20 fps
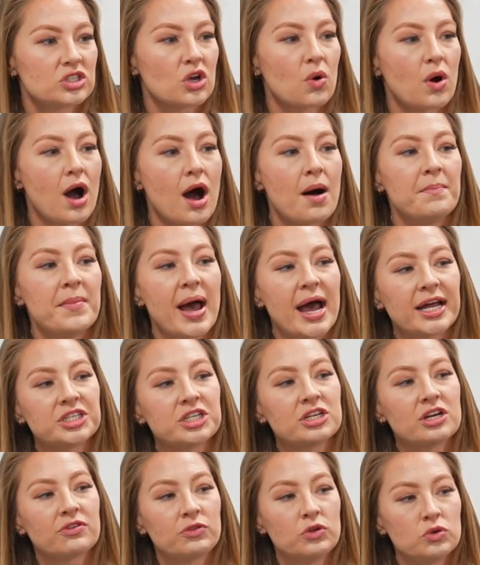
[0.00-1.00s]
So
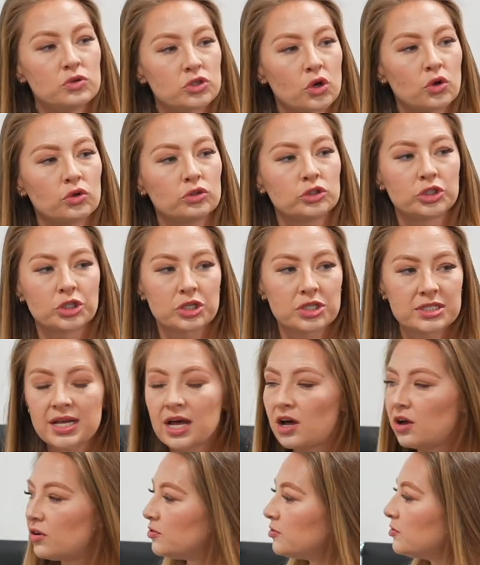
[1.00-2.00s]
imagine if you told
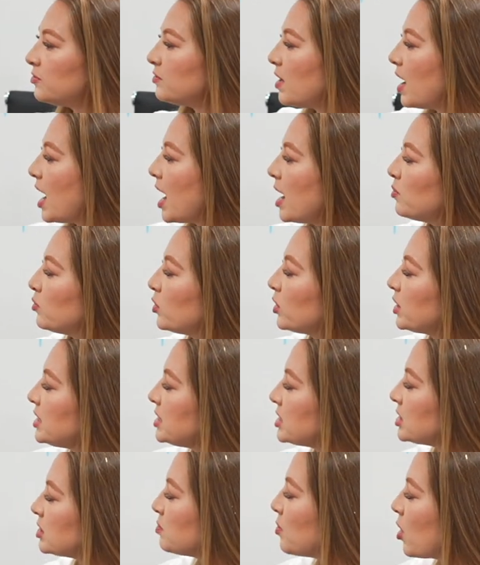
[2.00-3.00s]
yourself, I'm really
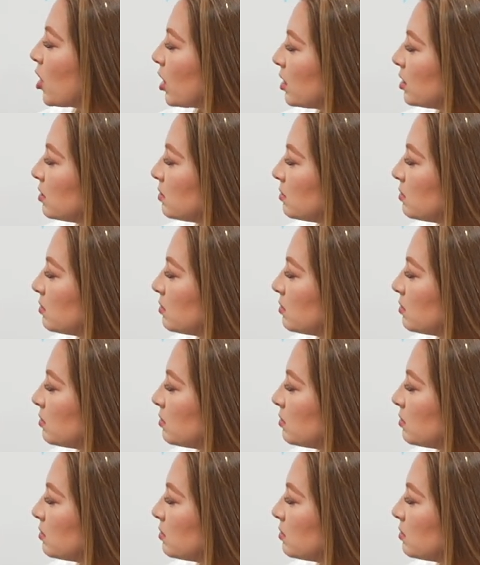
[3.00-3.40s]
smart.